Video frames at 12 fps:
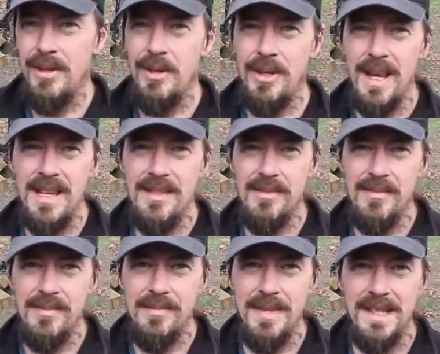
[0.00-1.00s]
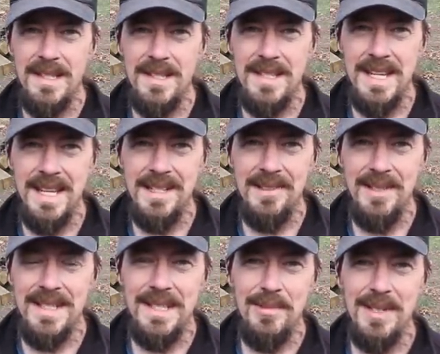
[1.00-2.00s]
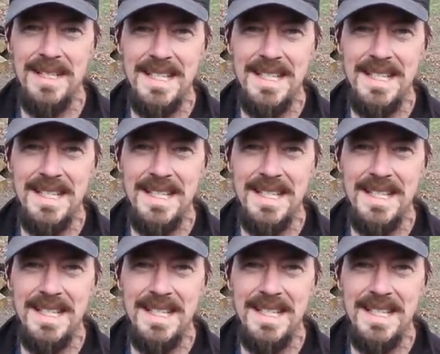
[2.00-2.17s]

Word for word: Okay, message sent. Let's see what he